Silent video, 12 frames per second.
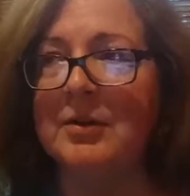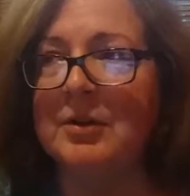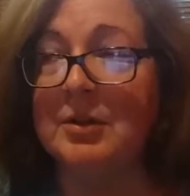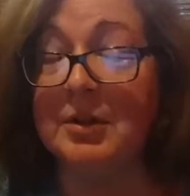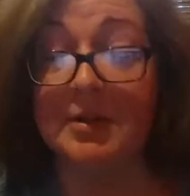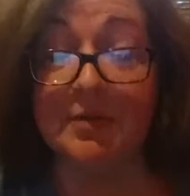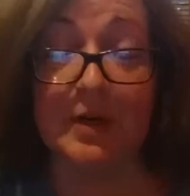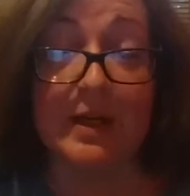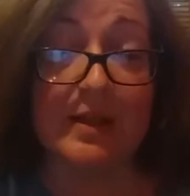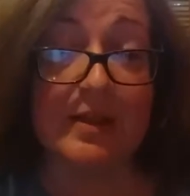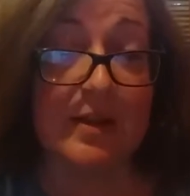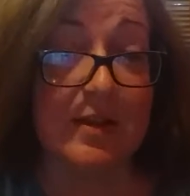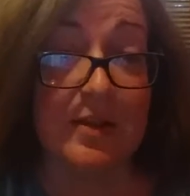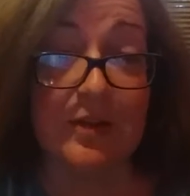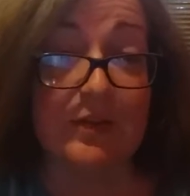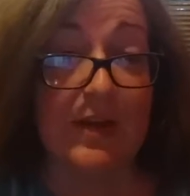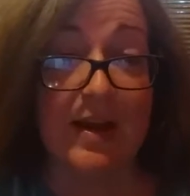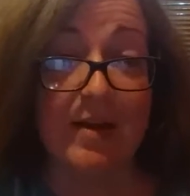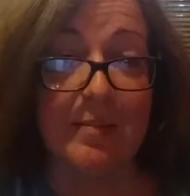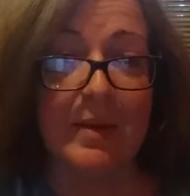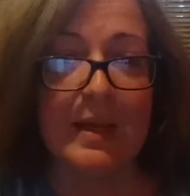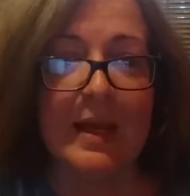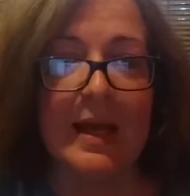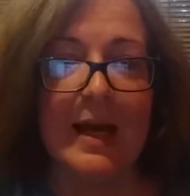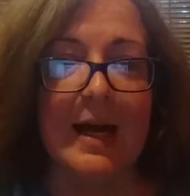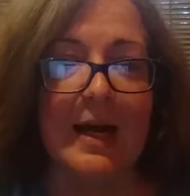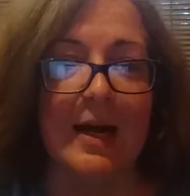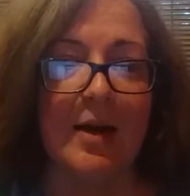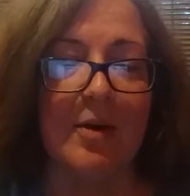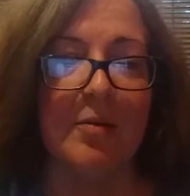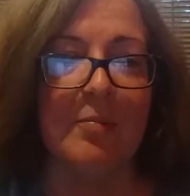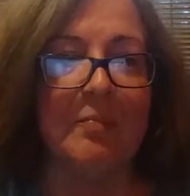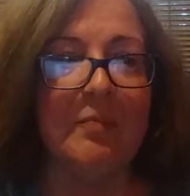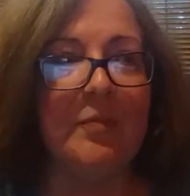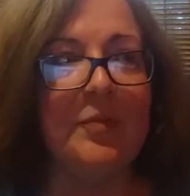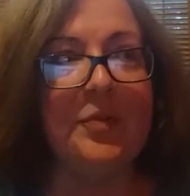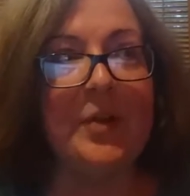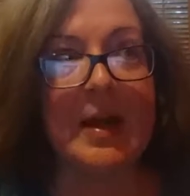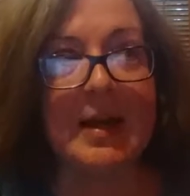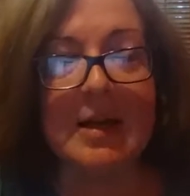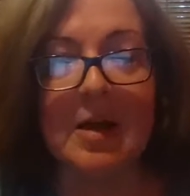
delivering the same, setting